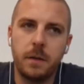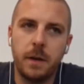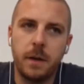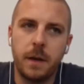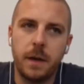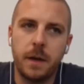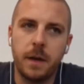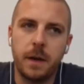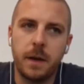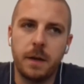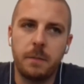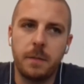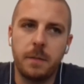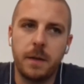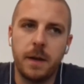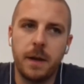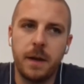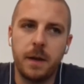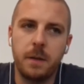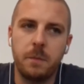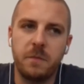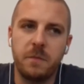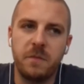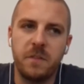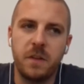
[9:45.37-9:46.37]
I've
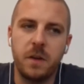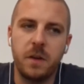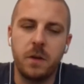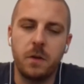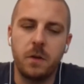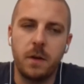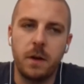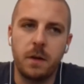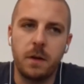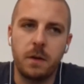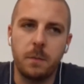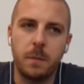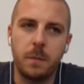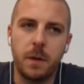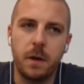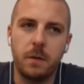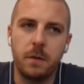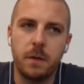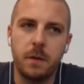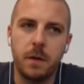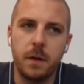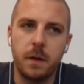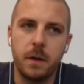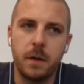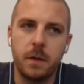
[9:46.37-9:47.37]
had a video out
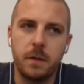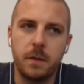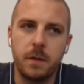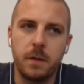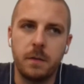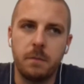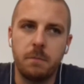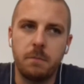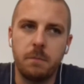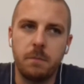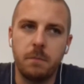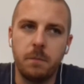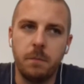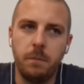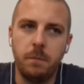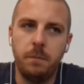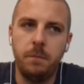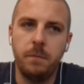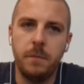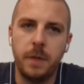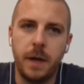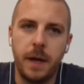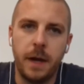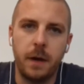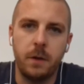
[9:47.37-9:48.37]
about
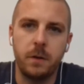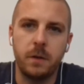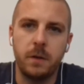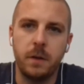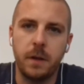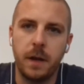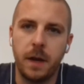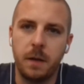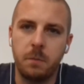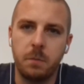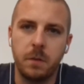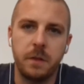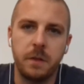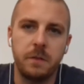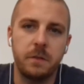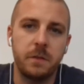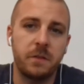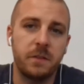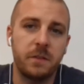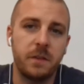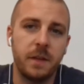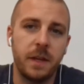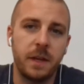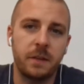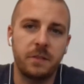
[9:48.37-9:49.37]
how I believe
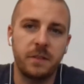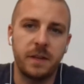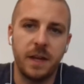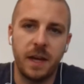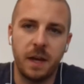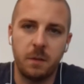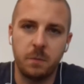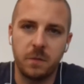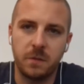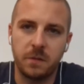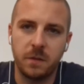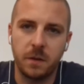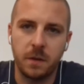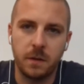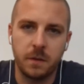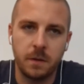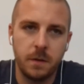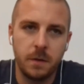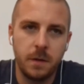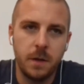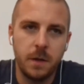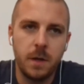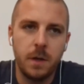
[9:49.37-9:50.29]
it's the next Amazon.